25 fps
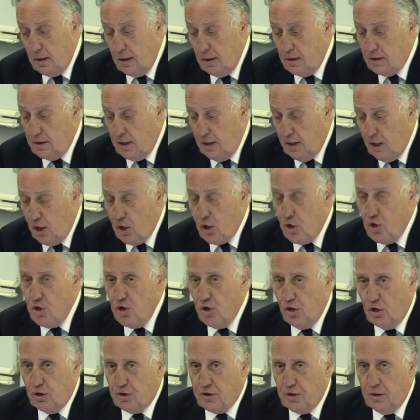I said,
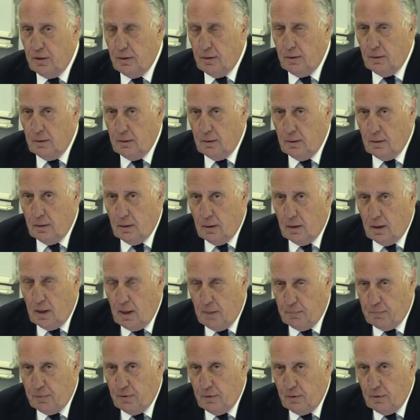not
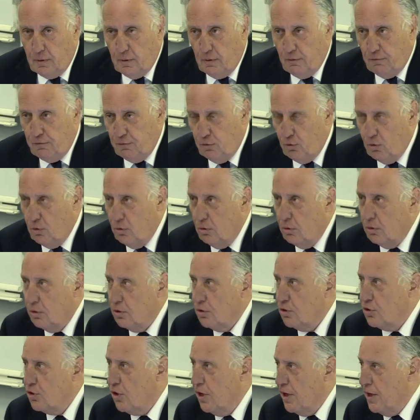up for
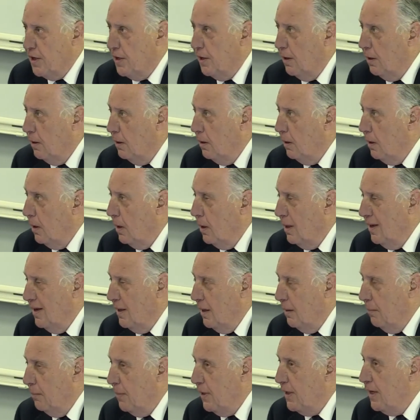trade.
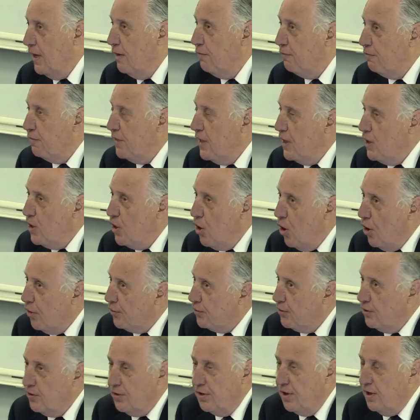But if they're
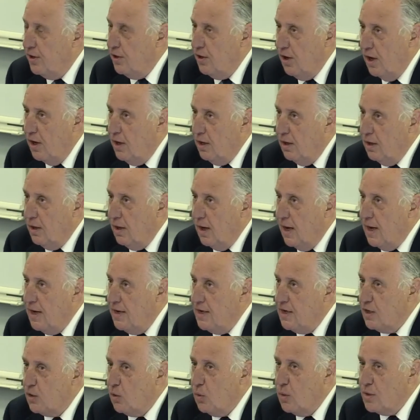not, then
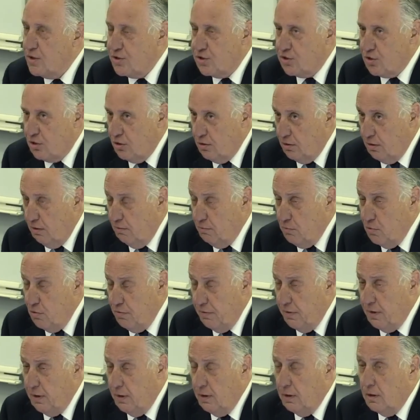any question of
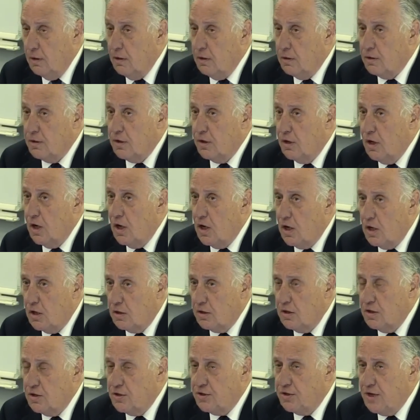moving to the
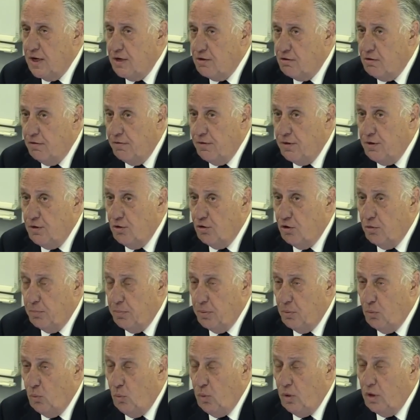heart and centre of the
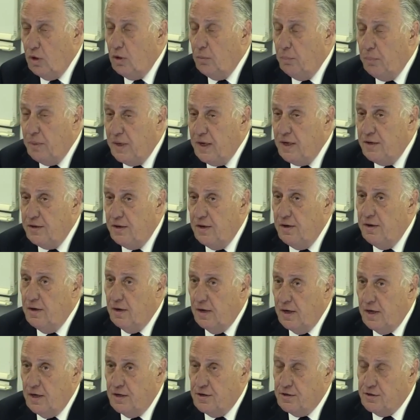Europe will be
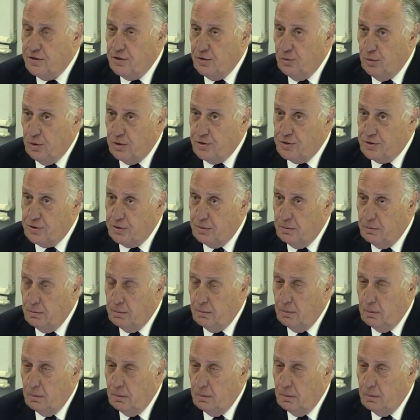denied to us.